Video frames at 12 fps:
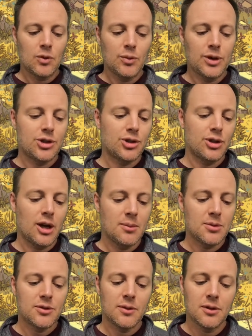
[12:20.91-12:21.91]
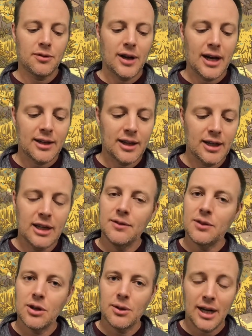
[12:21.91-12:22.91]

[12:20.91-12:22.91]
which comes from the fact that even though